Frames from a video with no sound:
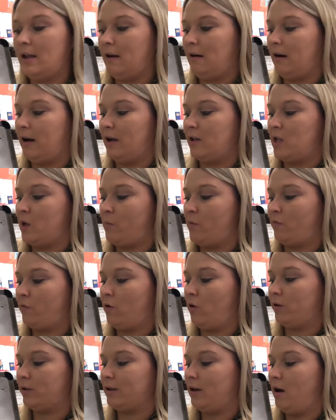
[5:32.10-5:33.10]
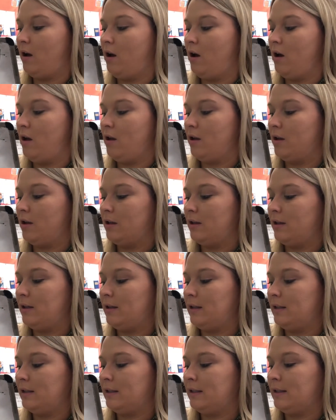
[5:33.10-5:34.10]
and then we've got our
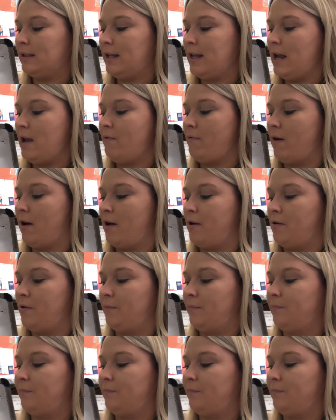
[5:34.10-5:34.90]
0.